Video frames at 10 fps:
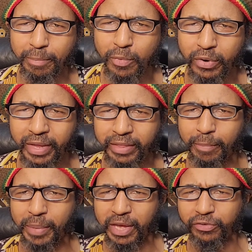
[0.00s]
board as a
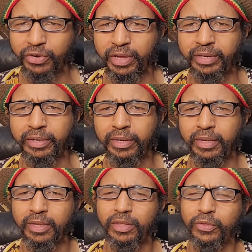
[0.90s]
patron.
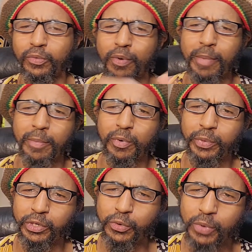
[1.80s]
So remember,
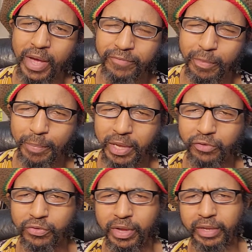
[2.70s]
we do have the
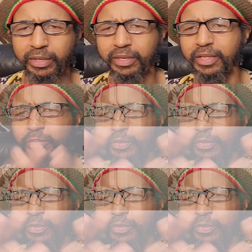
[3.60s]
Patreon. This